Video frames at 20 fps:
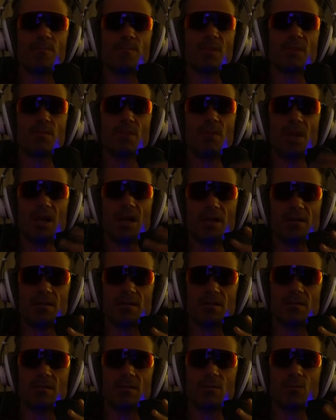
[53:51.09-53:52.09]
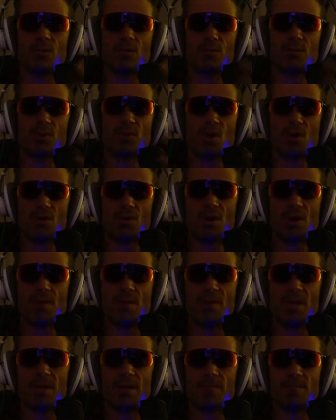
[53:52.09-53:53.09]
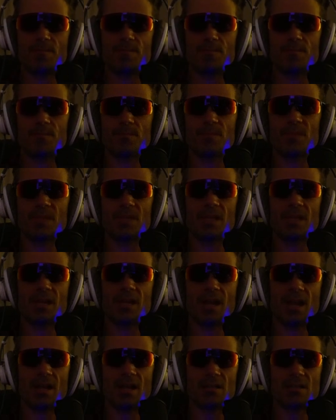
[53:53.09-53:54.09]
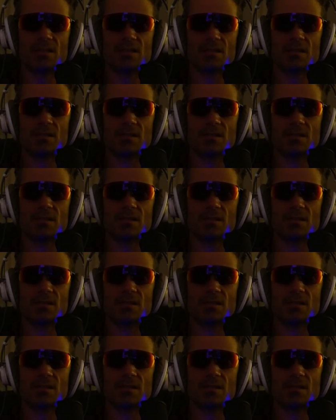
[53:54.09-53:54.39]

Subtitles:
But with programming, it has.